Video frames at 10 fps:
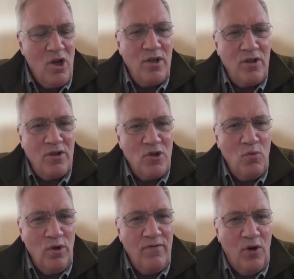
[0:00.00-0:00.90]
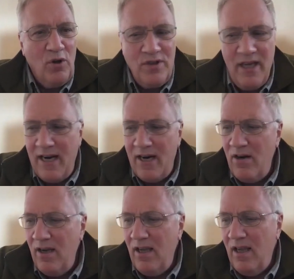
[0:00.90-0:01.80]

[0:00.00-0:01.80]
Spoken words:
that there's a wood vault there.